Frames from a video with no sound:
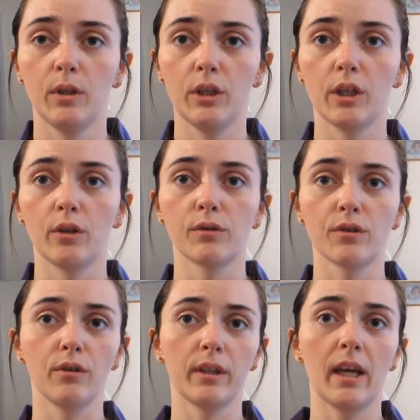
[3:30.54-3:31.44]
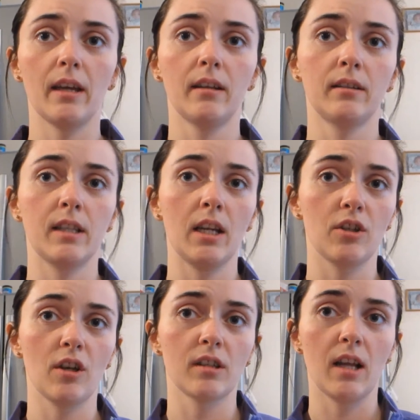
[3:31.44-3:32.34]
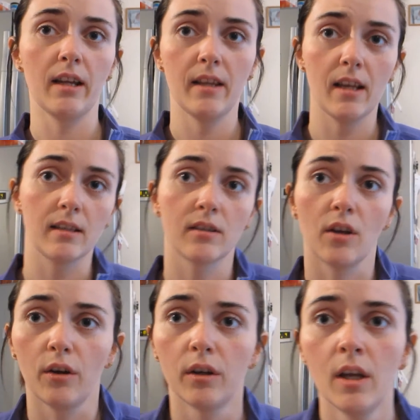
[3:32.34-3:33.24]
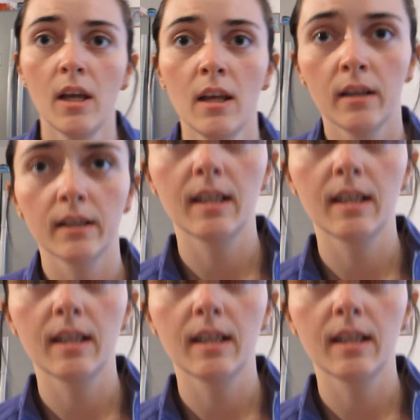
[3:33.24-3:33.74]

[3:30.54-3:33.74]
You can also get t-shirts like this, or this